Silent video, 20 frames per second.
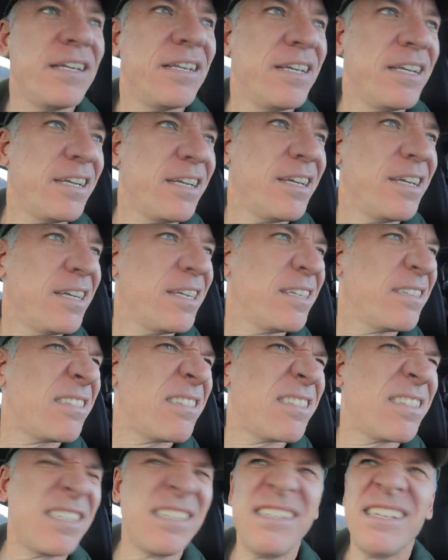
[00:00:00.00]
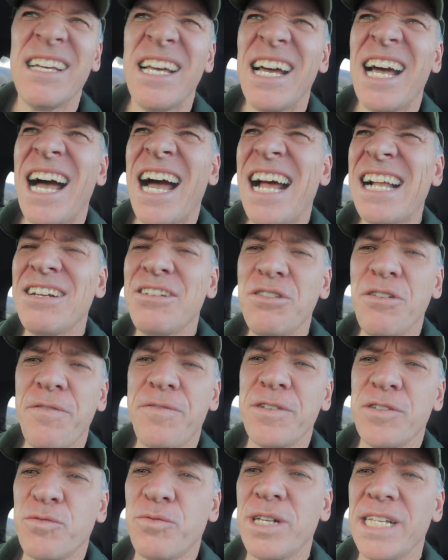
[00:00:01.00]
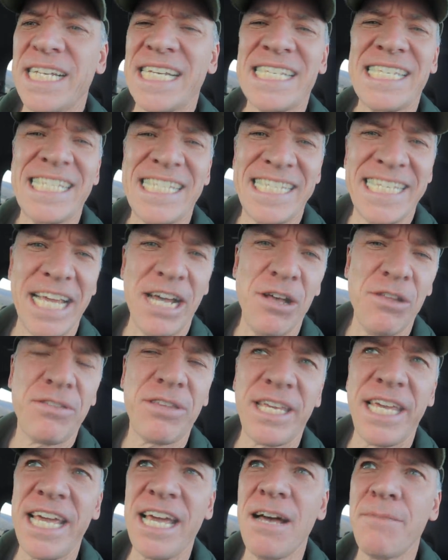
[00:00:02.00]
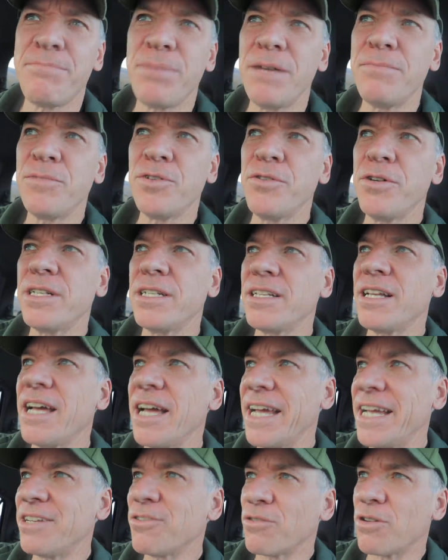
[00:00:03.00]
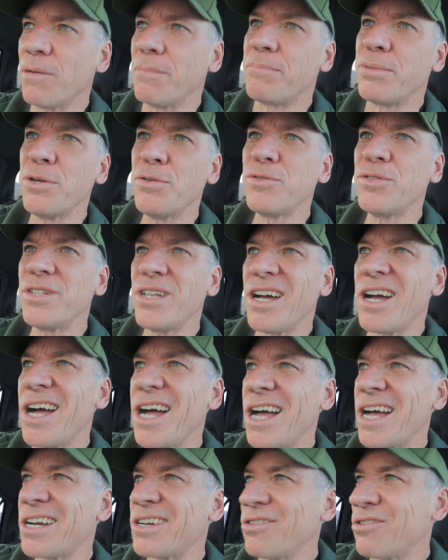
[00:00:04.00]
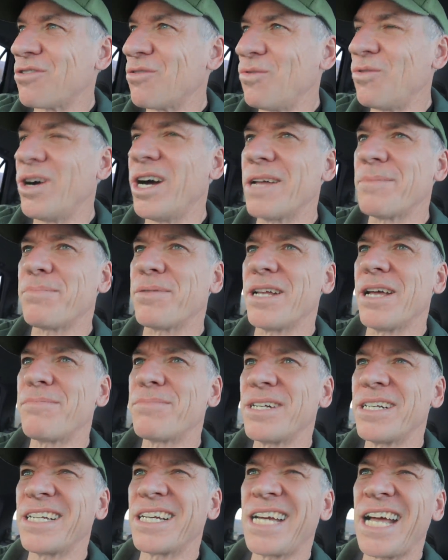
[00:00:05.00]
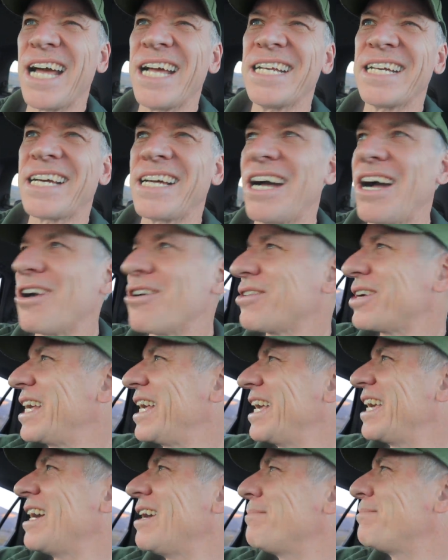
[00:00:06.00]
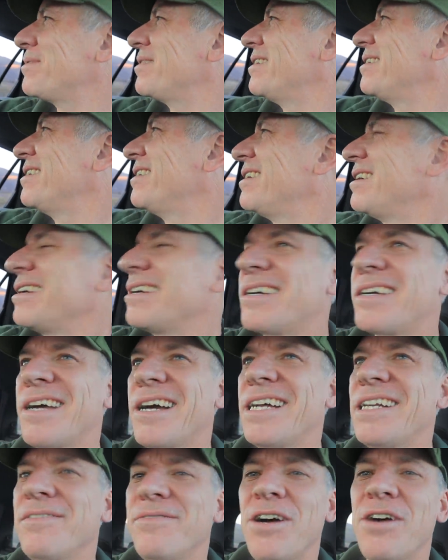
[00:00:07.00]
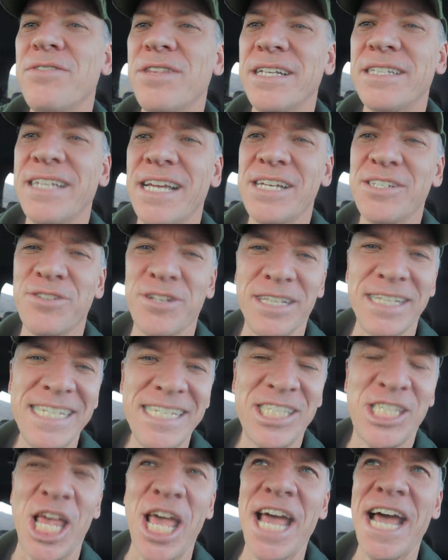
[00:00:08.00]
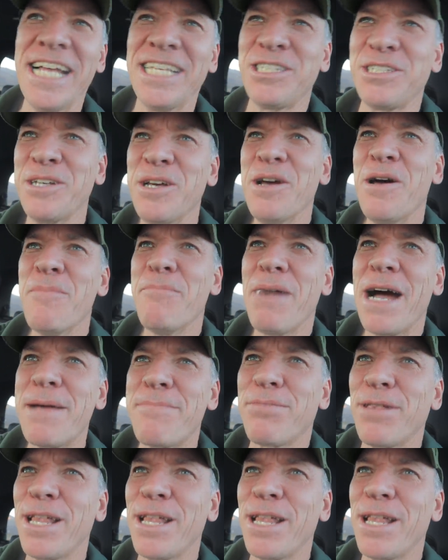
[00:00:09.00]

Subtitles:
it's, I don't know if it's really a stealth camp I'm doing tonight or a boondock or what, but I'm gonna kind of car camp kind of out in the desert. At least that's my